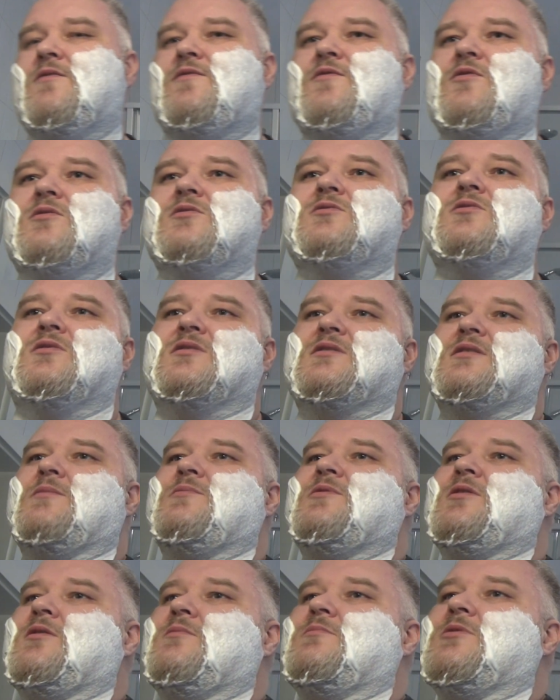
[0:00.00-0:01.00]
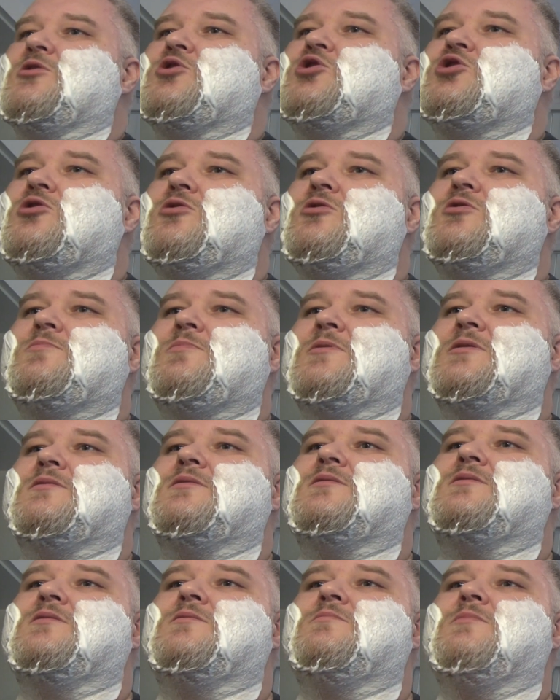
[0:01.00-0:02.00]
of course got something on my shirt, but
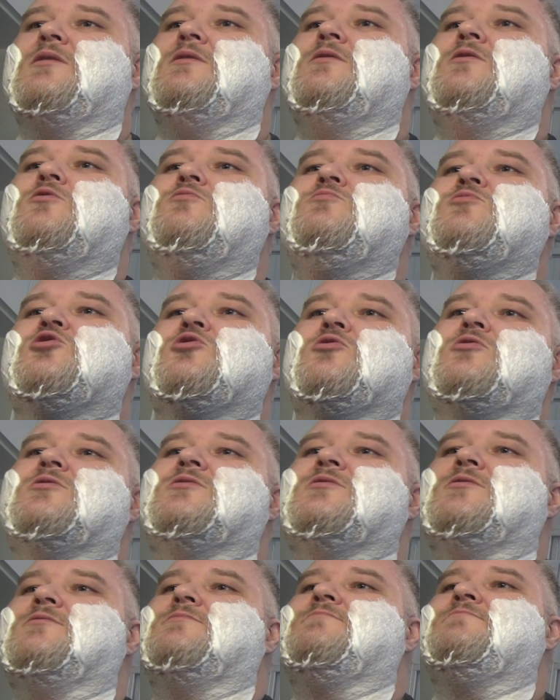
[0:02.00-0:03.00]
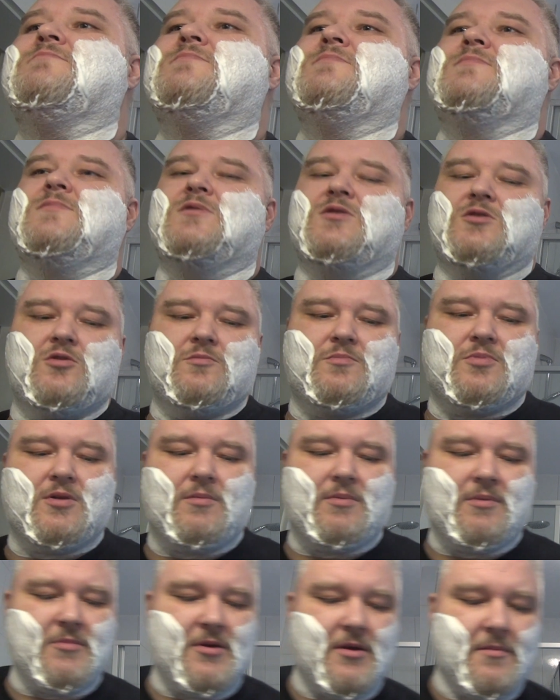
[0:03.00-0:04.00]
this is my home shirt, so no
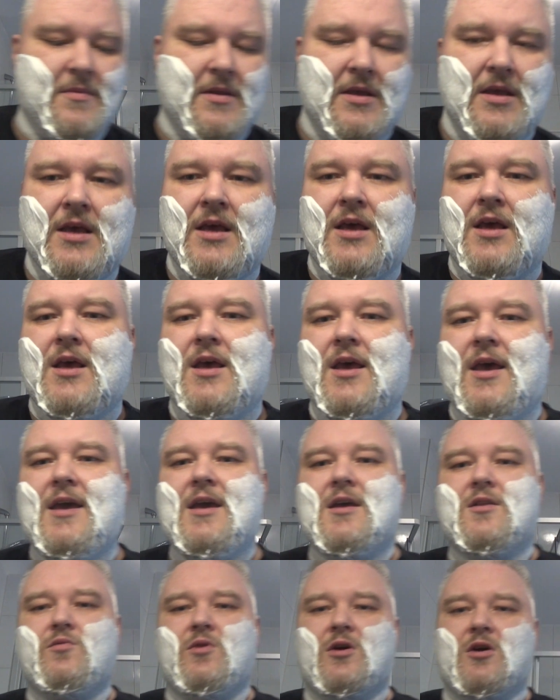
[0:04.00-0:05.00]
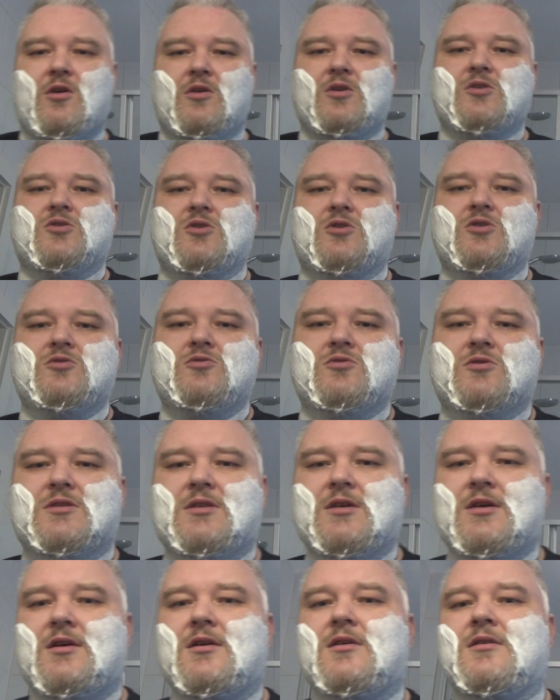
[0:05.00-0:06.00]
problem here. And we're going to use
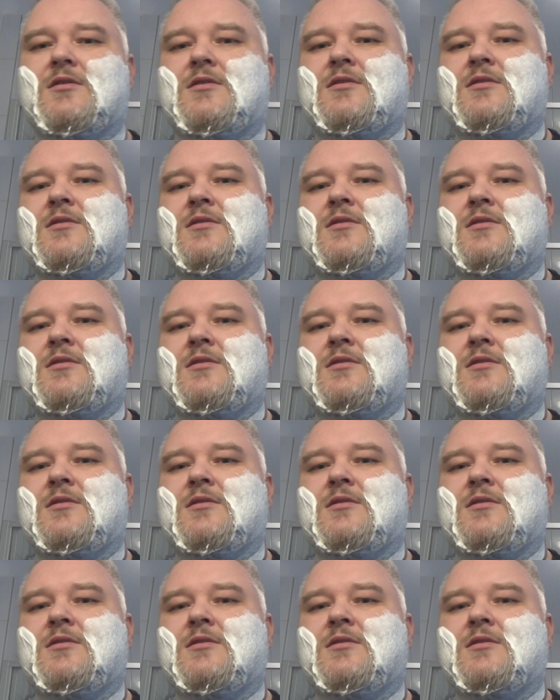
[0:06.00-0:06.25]
the